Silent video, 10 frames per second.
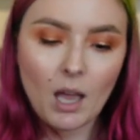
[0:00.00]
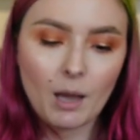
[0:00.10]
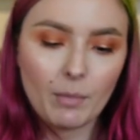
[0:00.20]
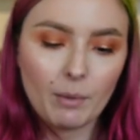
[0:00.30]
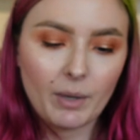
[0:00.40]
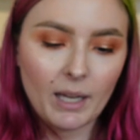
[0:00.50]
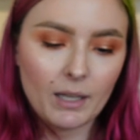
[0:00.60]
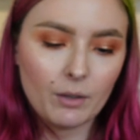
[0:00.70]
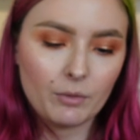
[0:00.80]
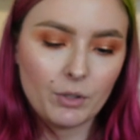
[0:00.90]
a
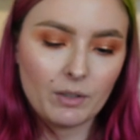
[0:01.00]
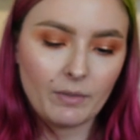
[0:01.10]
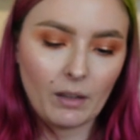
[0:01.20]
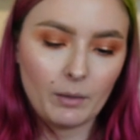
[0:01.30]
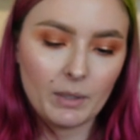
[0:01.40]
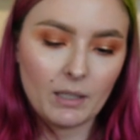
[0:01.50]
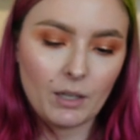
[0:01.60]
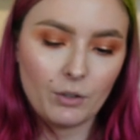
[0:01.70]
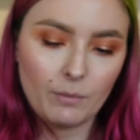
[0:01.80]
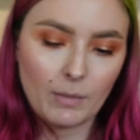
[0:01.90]
Mumbai of new development
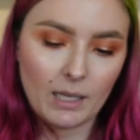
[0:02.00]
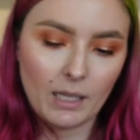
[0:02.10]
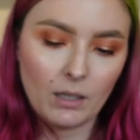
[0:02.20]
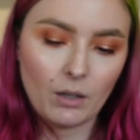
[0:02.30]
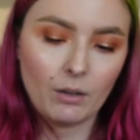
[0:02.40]
and new money